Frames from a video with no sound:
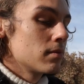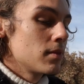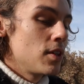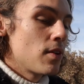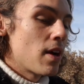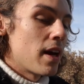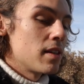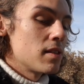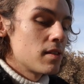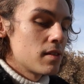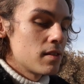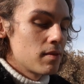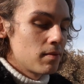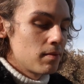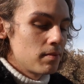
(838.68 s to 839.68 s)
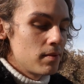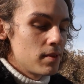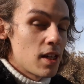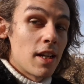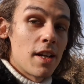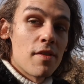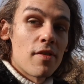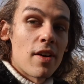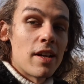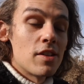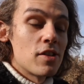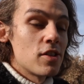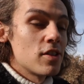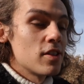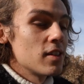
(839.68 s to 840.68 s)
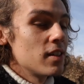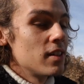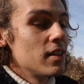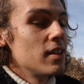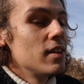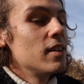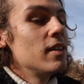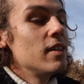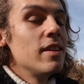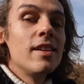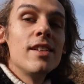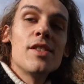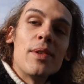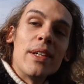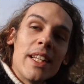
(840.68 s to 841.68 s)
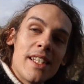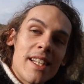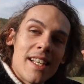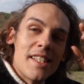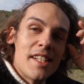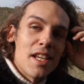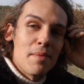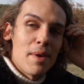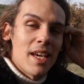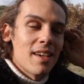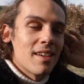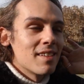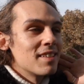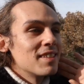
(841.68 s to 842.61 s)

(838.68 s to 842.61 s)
You guys, Tana French is really testing me.